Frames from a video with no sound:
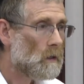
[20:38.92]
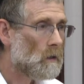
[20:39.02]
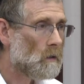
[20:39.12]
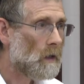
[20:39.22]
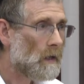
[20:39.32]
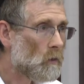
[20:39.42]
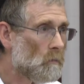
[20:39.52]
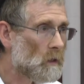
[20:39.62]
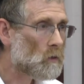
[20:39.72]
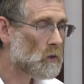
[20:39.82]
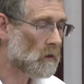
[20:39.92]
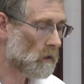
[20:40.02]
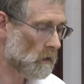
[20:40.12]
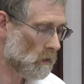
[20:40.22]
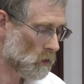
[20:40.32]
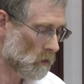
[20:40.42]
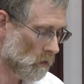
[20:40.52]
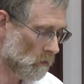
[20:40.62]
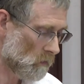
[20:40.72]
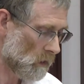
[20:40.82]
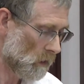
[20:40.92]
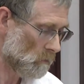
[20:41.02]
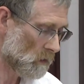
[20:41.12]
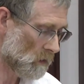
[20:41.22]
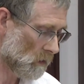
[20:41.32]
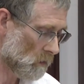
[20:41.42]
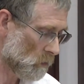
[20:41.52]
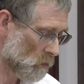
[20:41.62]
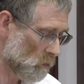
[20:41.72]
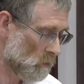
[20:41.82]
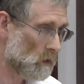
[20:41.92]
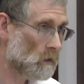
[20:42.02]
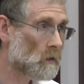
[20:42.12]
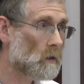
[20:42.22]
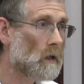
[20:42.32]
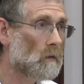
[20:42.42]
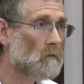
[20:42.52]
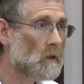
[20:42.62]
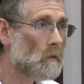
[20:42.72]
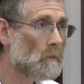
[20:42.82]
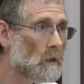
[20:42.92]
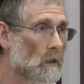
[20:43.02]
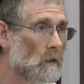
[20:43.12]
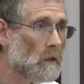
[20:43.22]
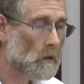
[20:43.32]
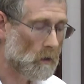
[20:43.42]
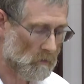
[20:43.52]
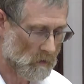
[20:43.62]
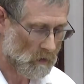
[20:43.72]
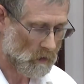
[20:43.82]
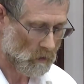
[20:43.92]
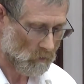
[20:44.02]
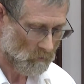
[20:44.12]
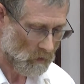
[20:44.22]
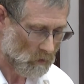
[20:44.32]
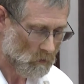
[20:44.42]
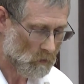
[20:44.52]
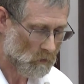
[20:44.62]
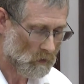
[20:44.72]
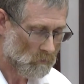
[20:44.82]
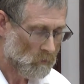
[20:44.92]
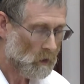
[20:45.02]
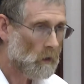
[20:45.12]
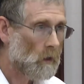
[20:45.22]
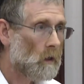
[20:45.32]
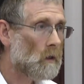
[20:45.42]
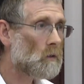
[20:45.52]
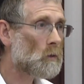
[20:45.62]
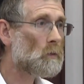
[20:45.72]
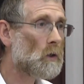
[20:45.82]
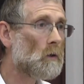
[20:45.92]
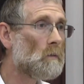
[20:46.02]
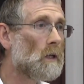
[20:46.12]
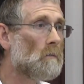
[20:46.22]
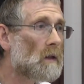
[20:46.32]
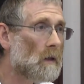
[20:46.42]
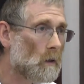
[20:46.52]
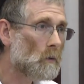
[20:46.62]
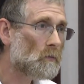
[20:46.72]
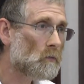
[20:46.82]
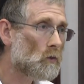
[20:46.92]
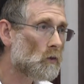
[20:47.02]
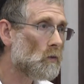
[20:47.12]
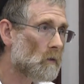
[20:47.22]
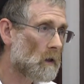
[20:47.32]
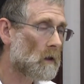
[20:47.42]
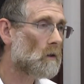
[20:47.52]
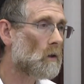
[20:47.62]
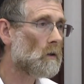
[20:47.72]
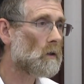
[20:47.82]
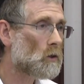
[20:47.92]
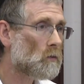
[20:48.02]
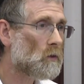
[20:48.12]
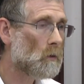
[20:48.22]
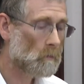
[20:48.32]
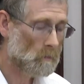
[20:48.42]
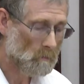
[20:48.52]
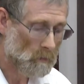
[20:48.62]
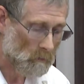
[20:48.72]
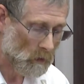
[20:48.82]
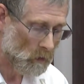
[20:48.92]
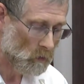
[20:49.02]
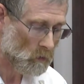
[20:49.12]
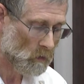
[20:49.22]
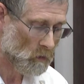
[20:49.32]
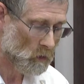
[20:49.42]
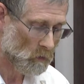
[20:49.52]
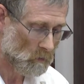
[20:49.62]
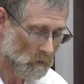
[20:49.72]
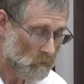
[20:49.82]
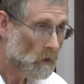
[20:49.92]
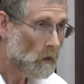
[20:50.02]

Arabic translations of the Almagest, which were made at the very beginning of the 9th century. And Ptolemy himself drew this knowledge from Babylonian astronomy.